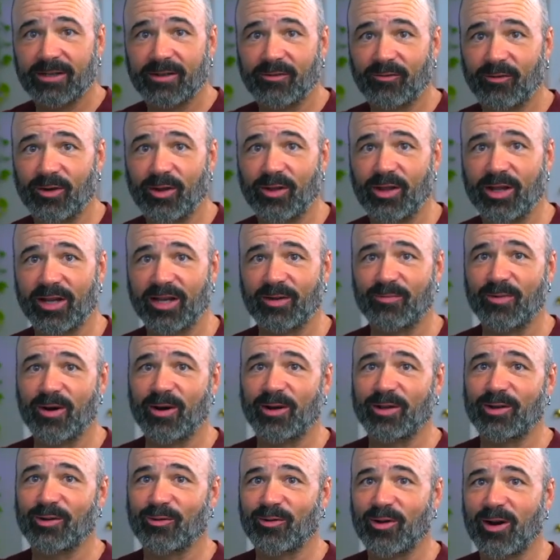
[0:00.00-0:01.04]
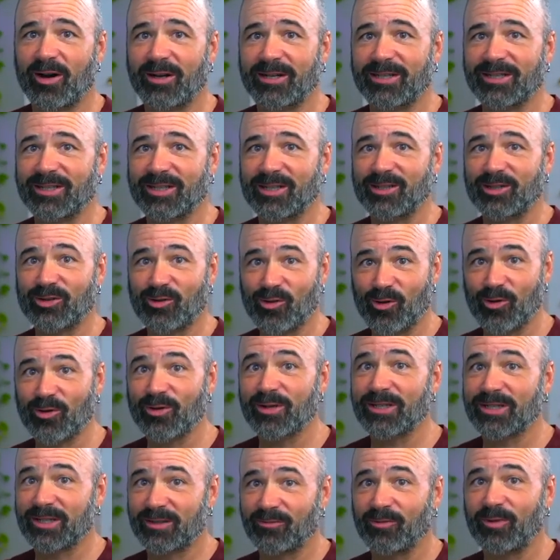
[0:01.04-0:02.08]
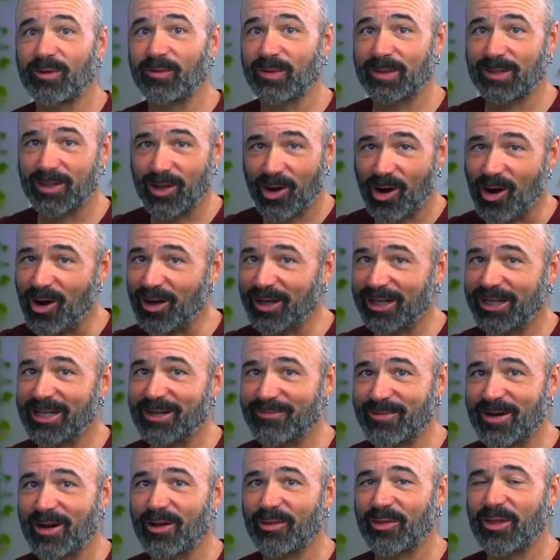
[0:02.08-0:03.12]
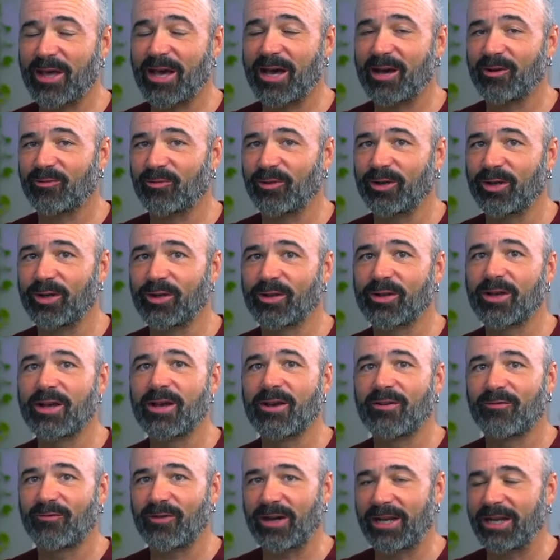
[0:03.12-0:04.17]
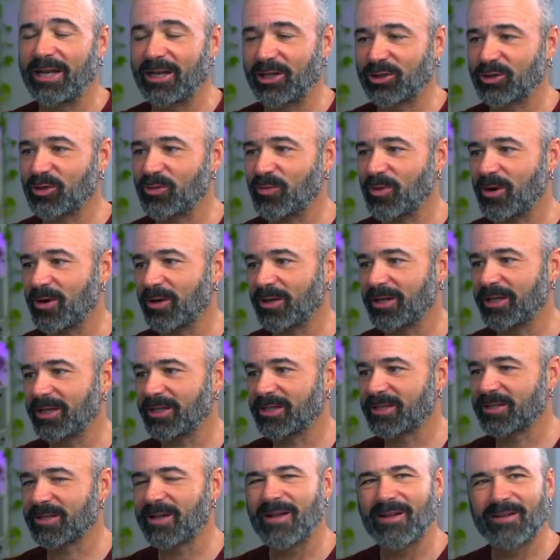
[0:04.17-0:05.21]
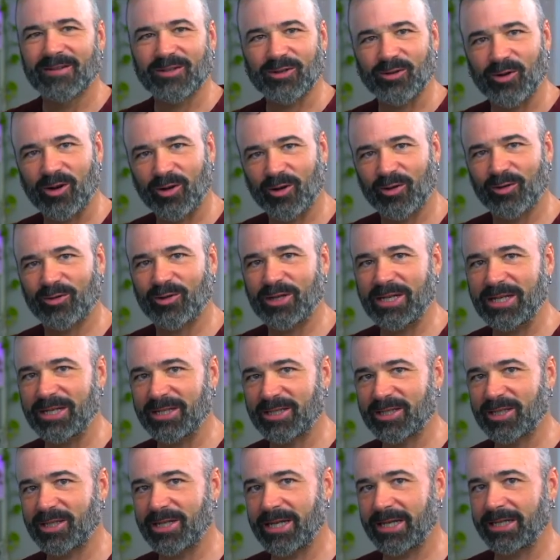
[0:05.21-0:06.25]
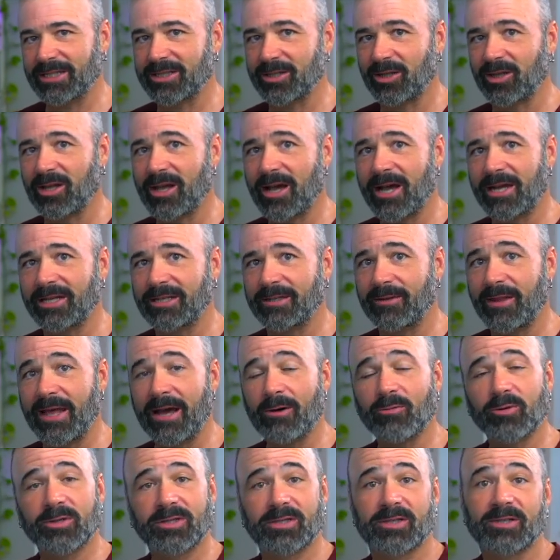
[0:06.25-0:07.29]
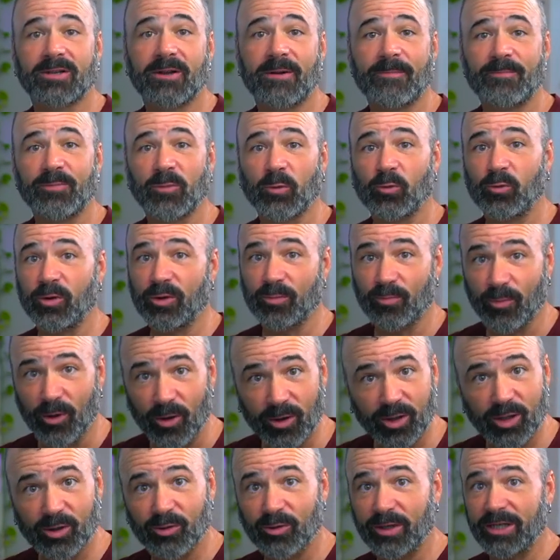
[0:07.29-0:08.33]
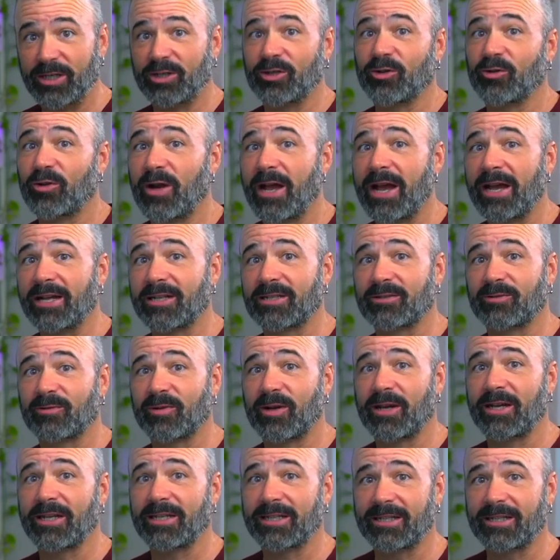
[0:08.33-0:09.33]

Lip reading: We think about Uranus and Taurus, and we've been talking about that with financial markets. So all of these things aligned, and that was with Mercury direct, right?